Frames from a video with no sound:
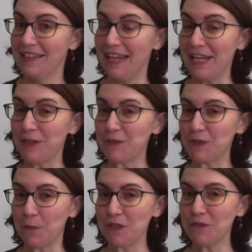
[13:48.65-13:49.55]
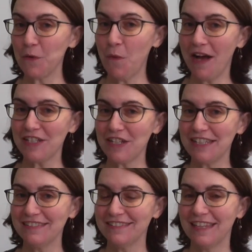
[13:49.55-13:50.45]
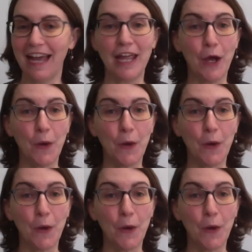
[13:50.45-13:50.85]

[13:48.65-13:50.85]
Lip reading: Thank you so much for watching. I